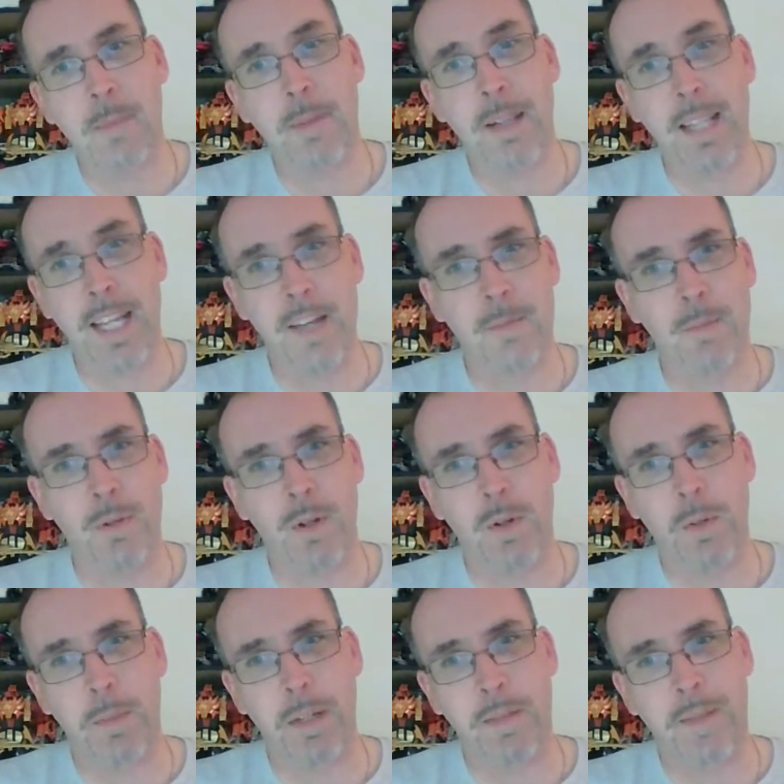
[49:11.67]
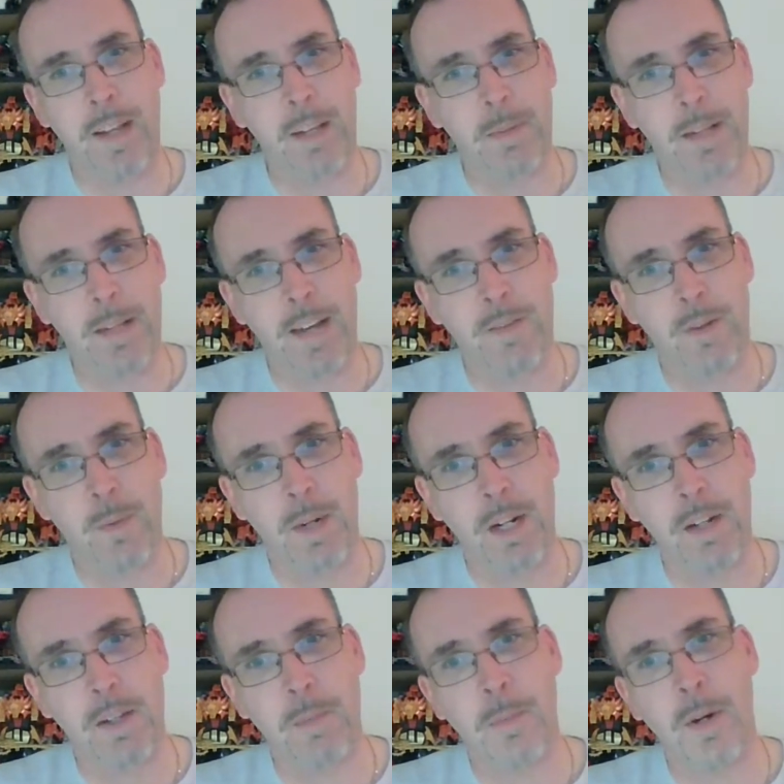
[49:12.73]
I believe Blur will be available
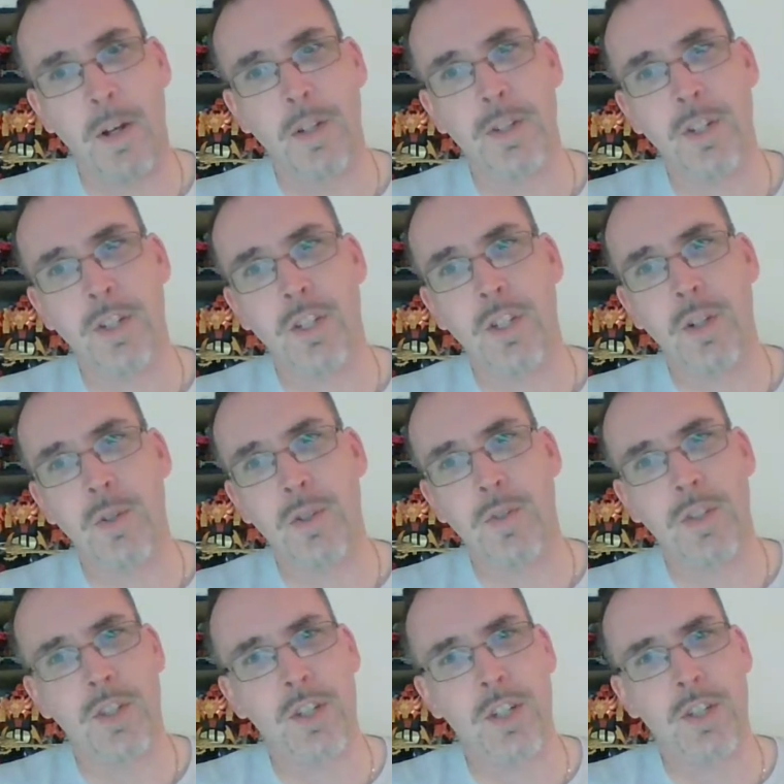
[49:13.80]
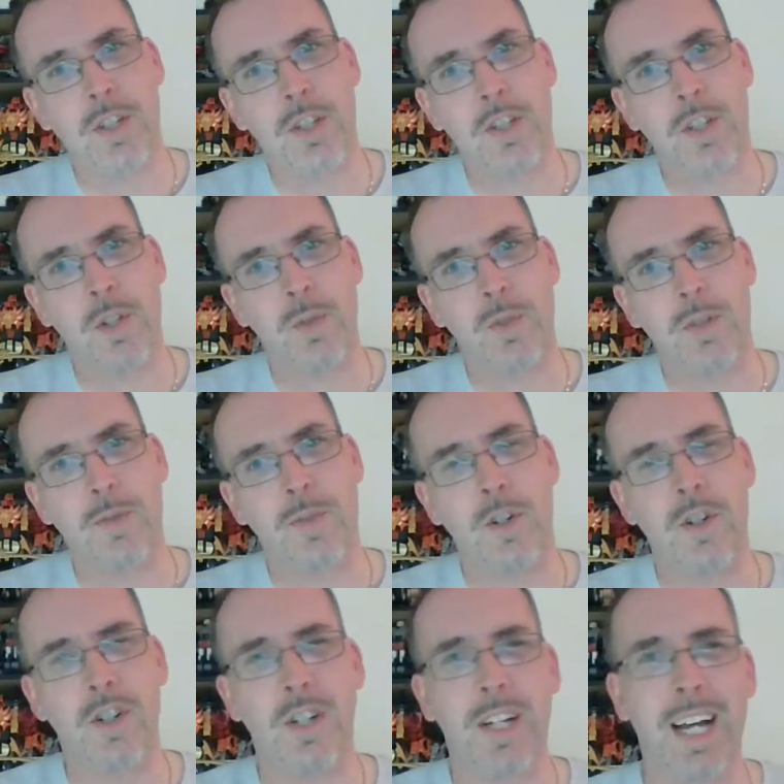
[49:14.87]
everywhere. The Pulse exclusive is just an exclusive
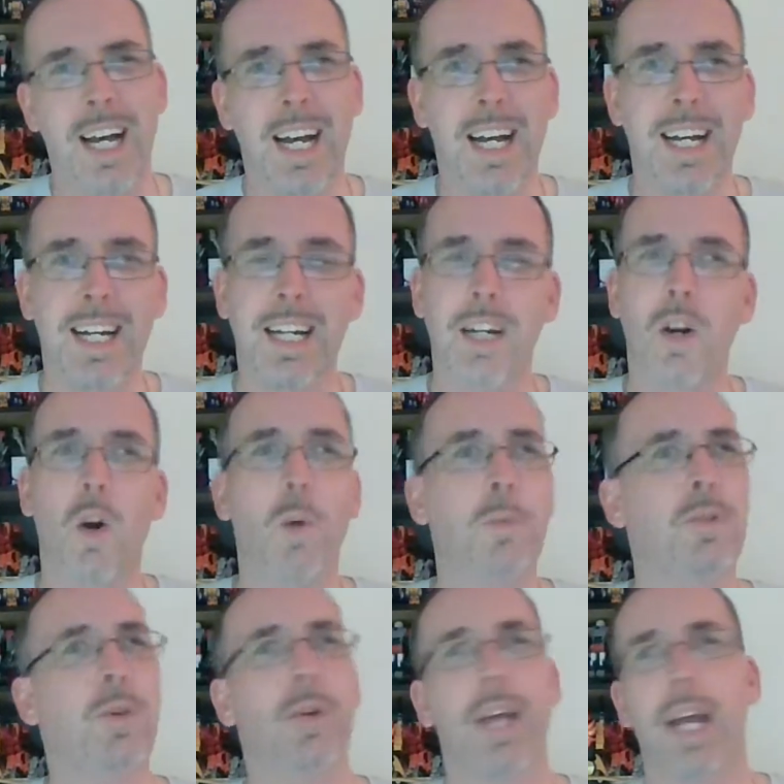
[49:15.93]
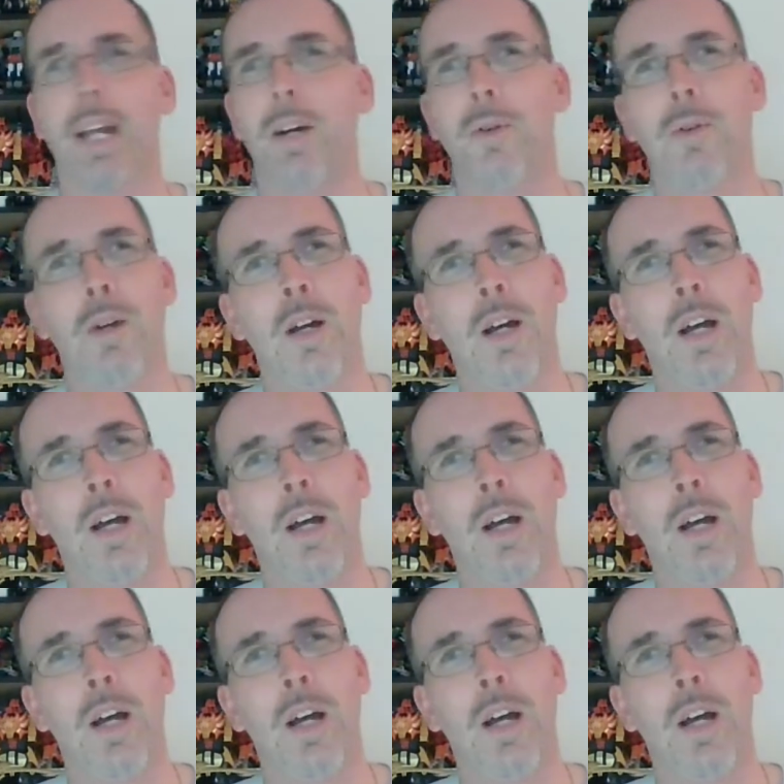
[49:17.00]
version. I hope so, Kato.